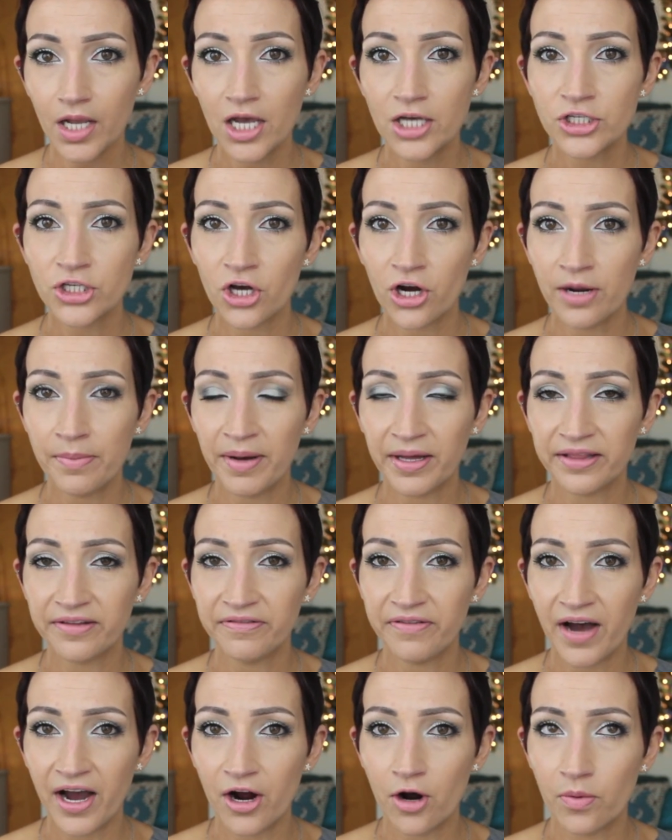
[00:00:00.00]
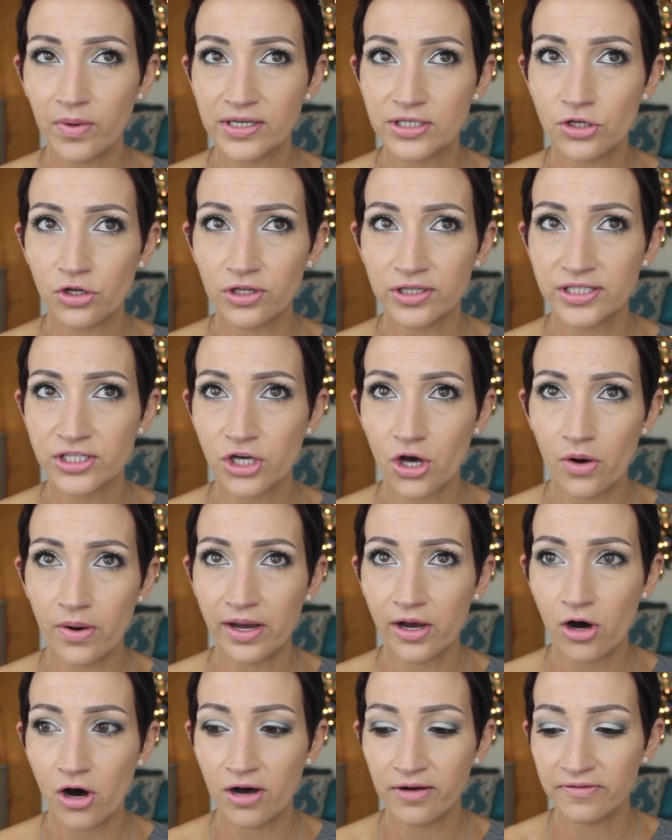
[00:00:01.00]
Sorry about the fire whistle, it's
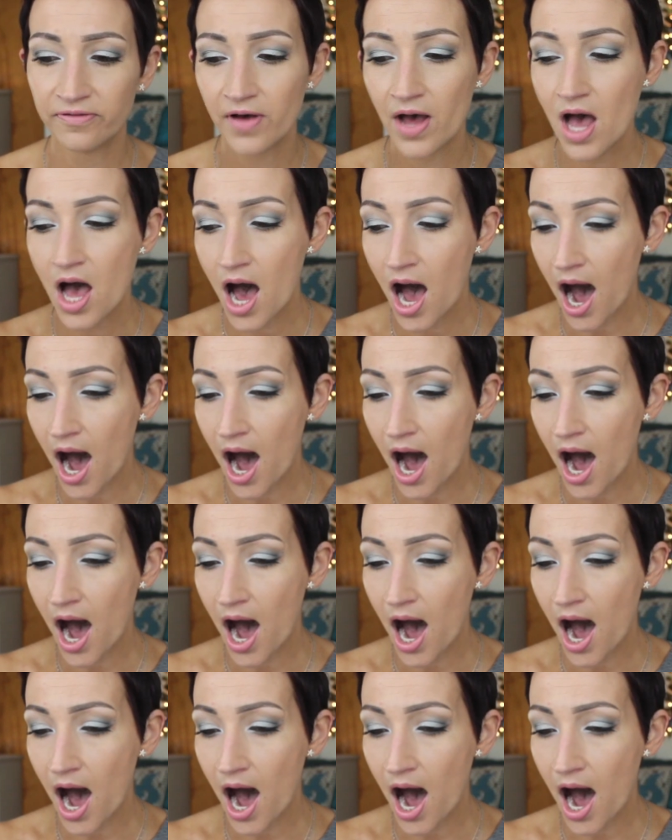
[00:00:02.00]
going off.